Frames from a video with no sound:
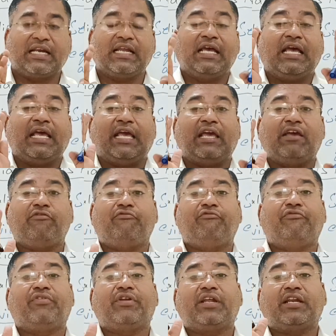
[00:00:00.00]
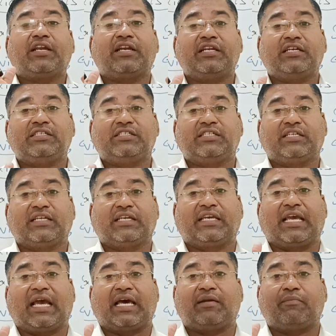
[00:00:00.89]
that every
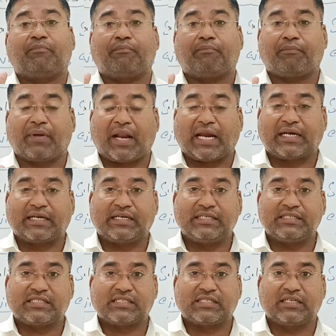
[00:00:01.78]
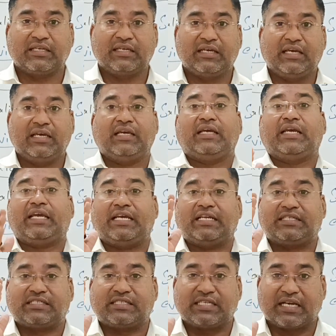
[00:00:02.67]
religion can practice
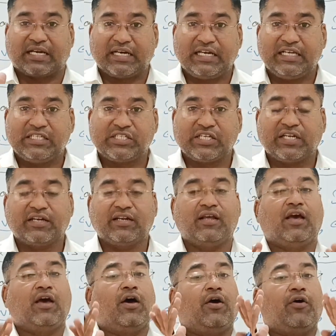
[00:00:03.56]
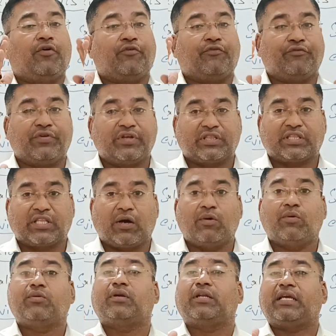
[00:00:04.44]
its religion
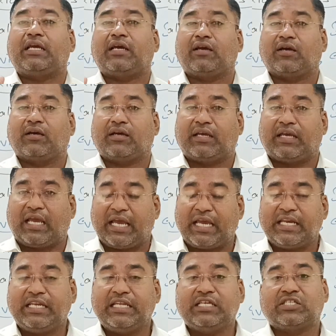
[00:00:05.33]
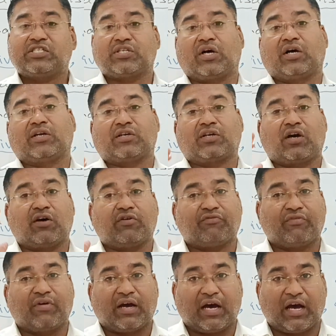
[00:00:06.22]
without any sort
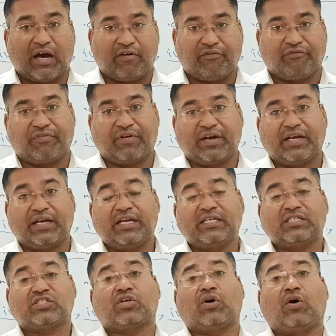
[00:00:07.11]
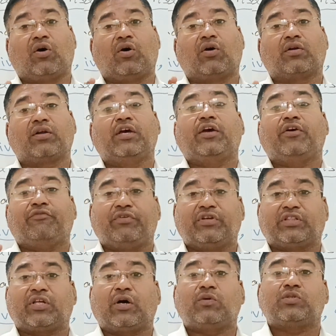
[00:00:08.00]
of afraidness or
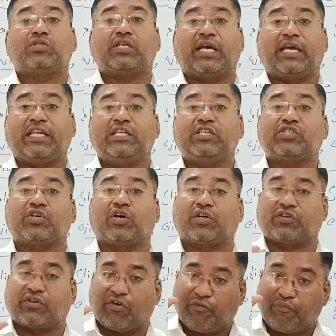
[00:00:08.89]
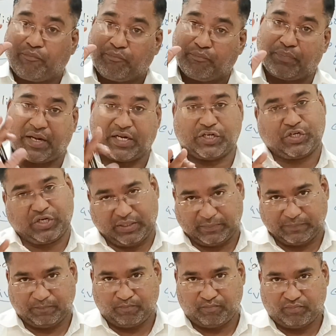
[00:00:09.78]
without any sort of pressure.